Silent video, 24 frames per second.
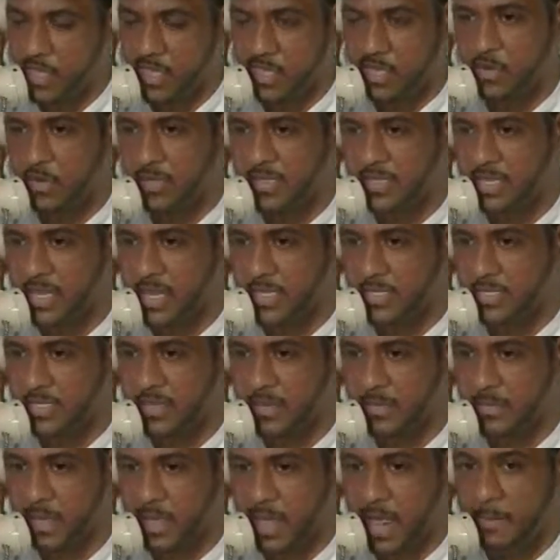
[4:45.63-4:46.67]
It's not
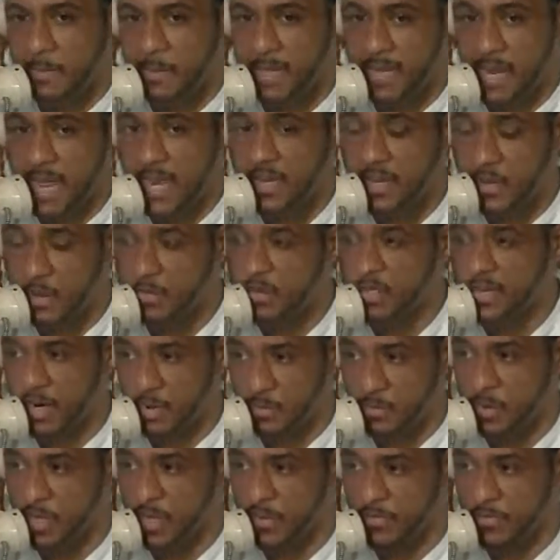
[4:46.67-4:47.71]
something, I mean, I know that
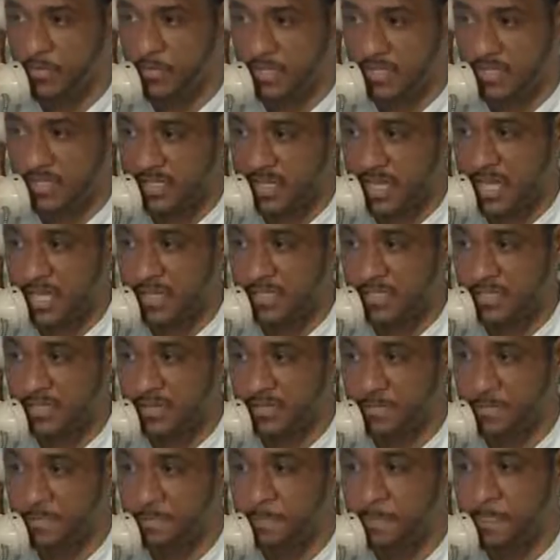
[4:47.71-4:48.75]
I'm ready for society.
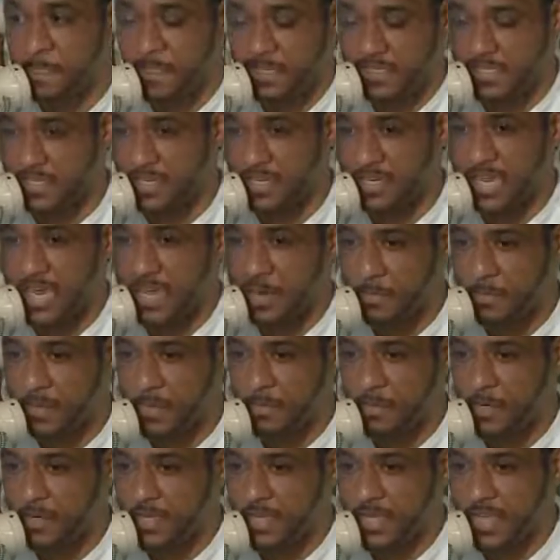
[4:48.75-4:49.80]
See, a lot of
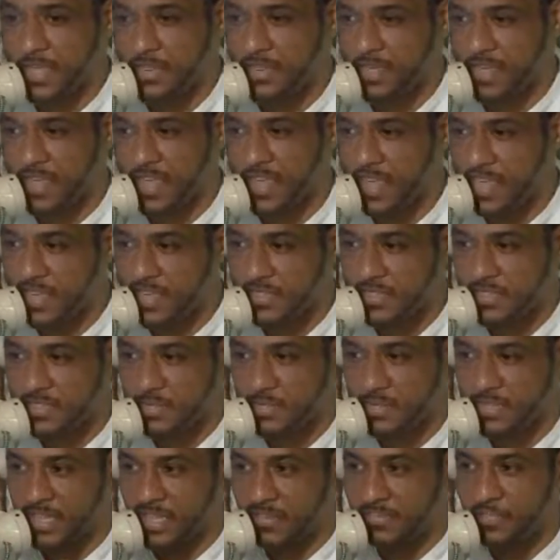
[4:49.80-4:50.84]
people look at the case,
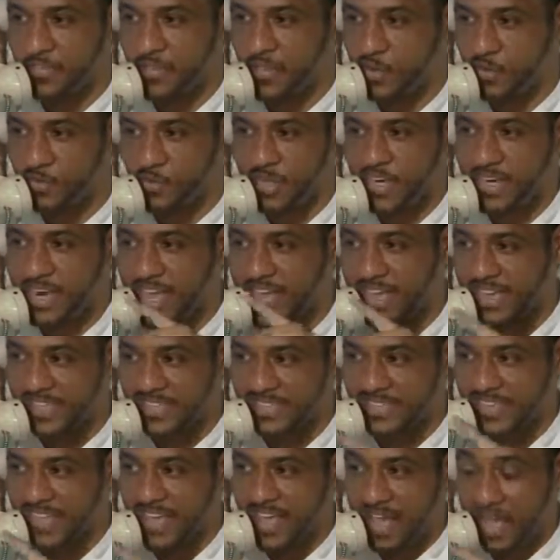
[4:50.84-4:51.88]
but they fail to
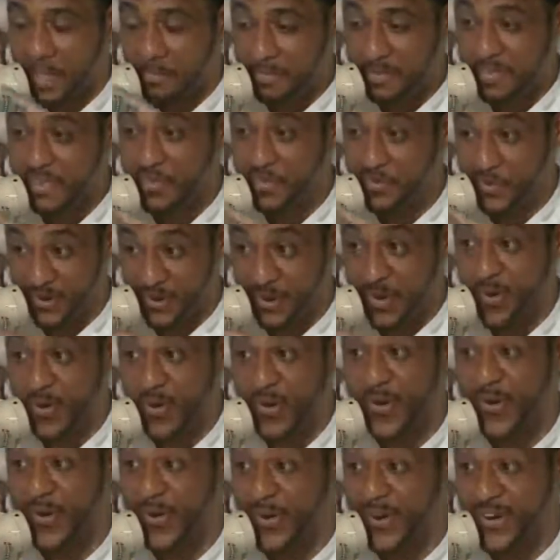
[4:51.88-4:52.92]
realize I've been doing
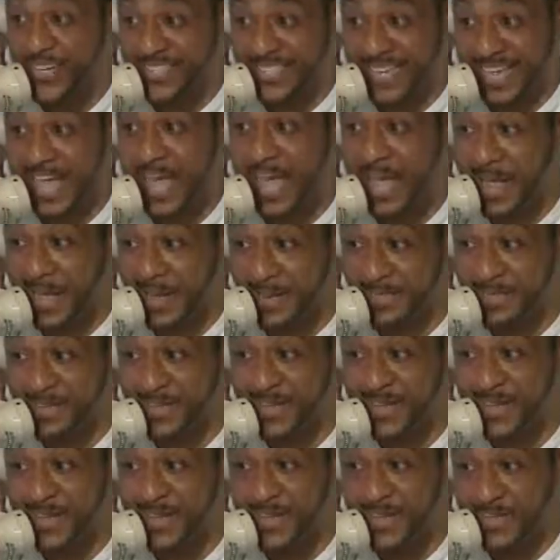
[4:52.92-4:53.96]
hard time
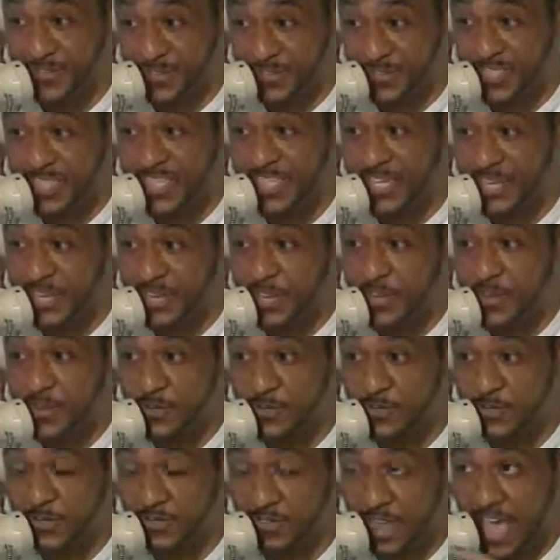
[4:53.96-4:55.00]
for 10
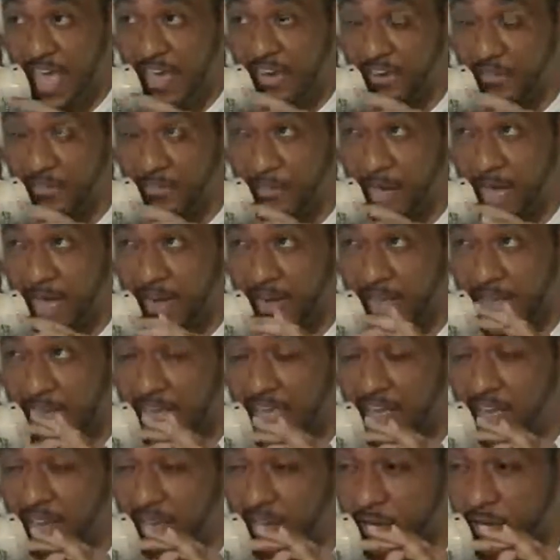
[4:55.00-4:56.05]
years. Out of about
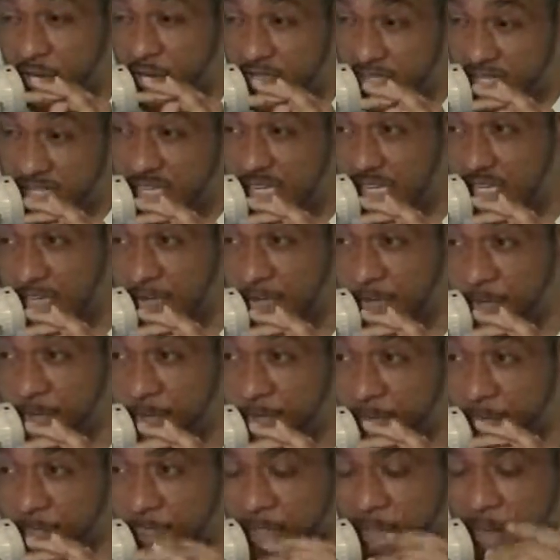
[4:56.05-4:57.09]
8 of those 10,
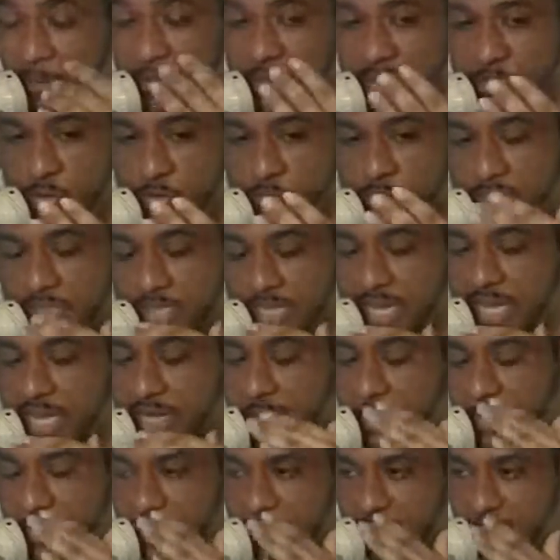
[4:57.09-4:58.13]
I've been doing
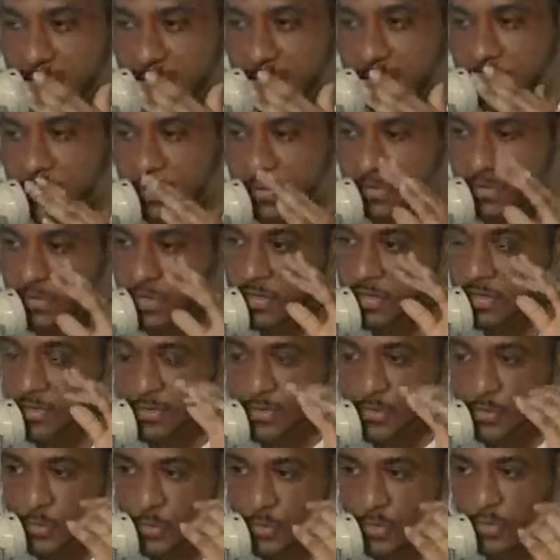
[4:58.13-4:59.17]
time in a cell
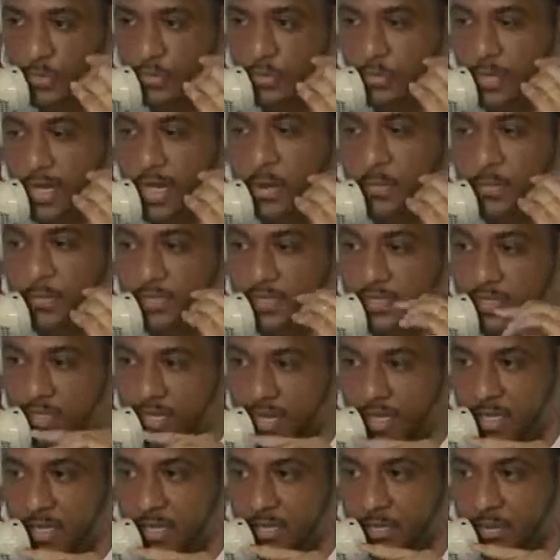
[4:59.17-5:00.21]
22 hours a
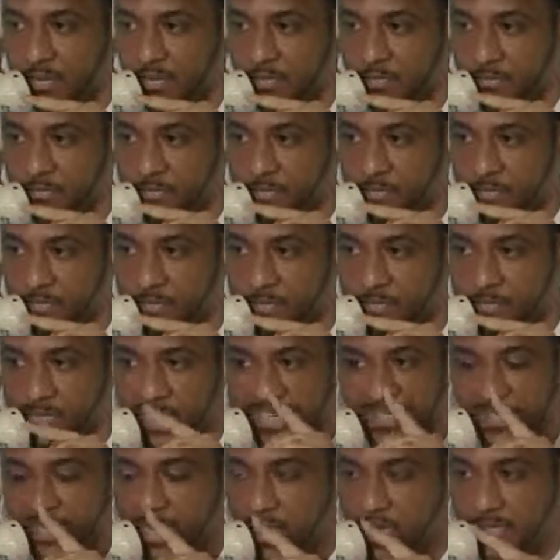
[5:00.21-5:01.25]
day.
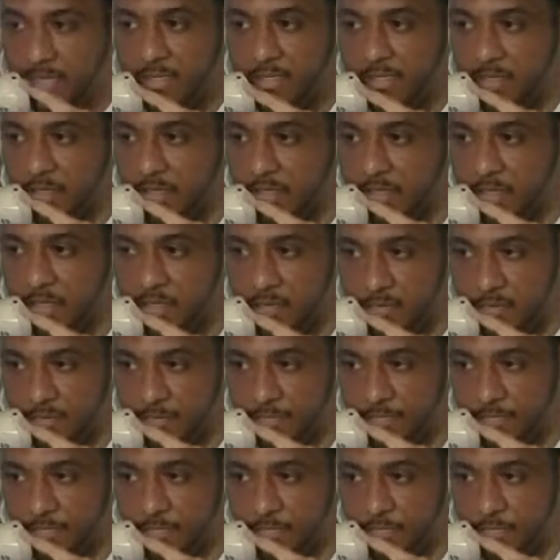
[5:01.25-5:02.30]
That's not easy to do.
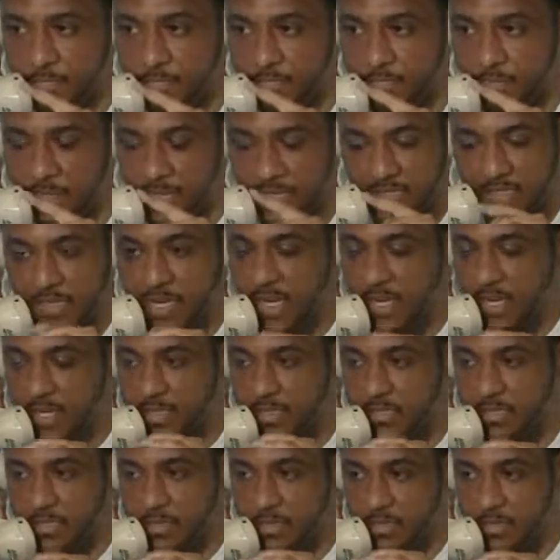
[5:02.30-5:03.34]
That's not
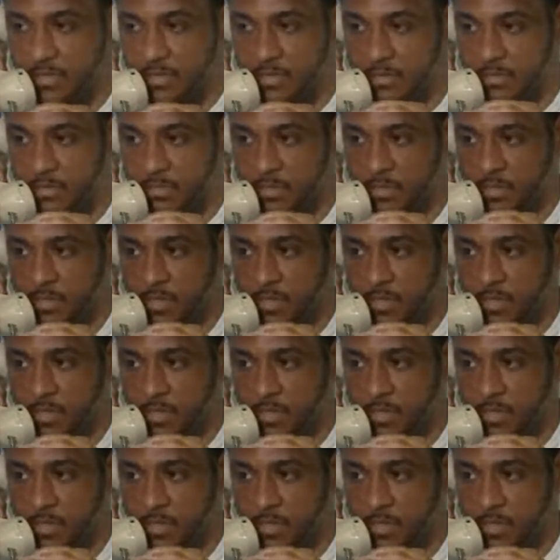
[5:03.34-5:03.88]
easy to do.